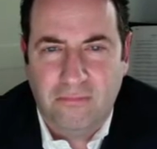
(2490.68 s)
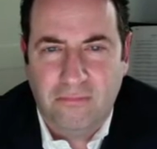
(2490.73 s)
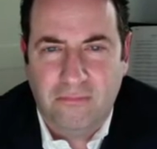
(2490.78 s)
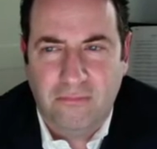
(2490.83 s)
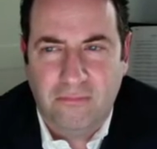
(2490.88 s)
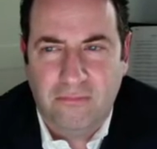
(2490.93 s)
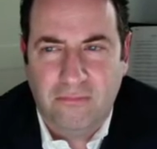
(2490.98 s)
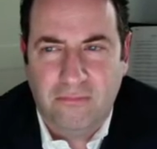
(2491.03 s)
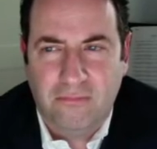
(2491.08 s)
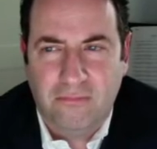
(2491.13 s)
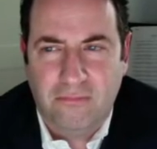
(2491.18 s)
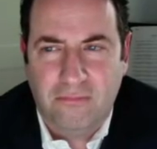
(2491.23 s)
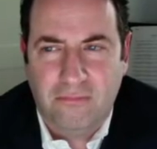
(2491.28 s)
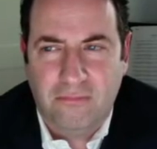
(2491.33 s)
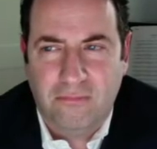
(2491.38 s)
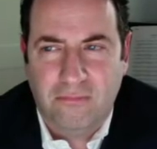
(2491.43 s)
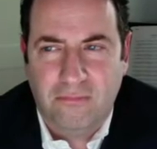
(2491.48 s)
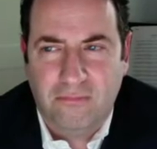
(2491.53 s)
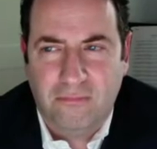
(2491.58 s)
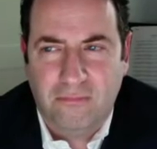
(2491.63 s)

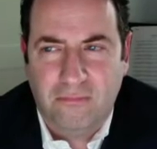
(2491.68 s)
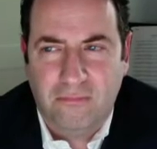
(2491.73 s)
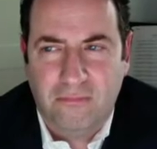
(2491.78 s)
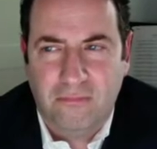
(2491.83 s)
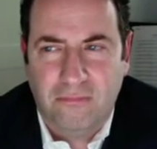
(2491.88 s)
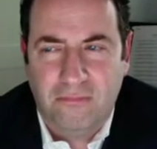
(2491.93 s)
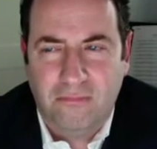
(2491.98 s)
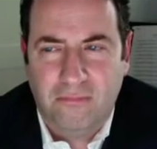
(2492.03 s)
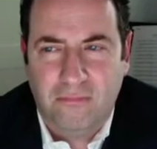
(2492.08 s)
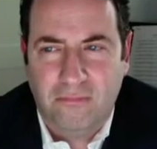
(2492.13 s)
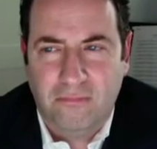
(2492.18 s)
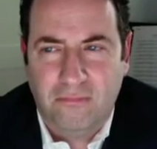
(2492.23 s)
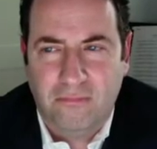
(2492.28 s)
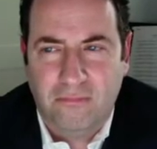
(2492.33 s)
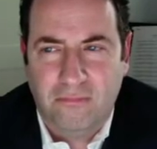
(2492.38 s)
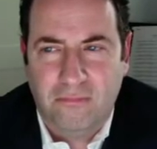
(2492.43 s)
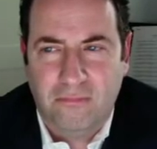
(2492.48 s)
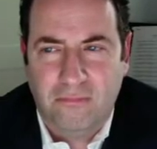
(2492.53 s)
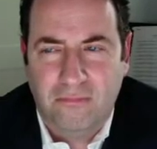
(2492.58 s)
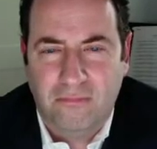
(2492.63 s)

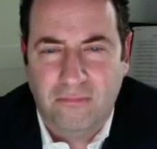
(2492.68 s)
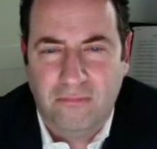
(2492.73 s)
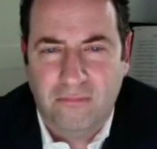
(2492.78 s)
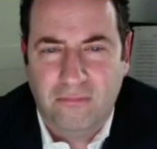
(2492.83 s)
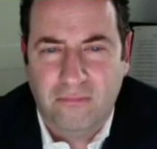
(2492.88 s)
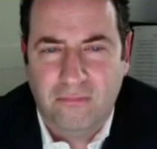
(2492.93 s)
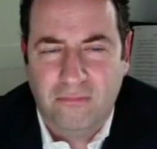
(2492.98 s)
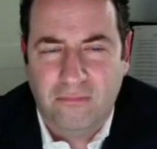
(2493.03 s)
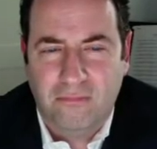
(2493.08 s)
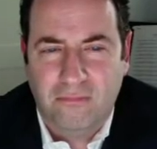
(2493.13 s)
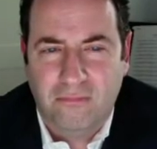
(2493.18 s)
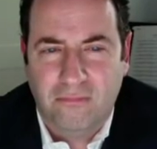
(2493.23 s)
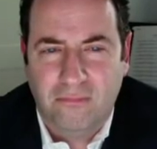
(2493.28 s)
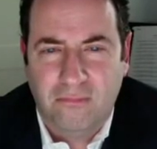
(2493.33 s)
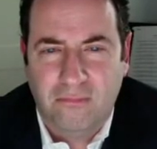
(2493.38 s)
No words are spoken by the person on screen.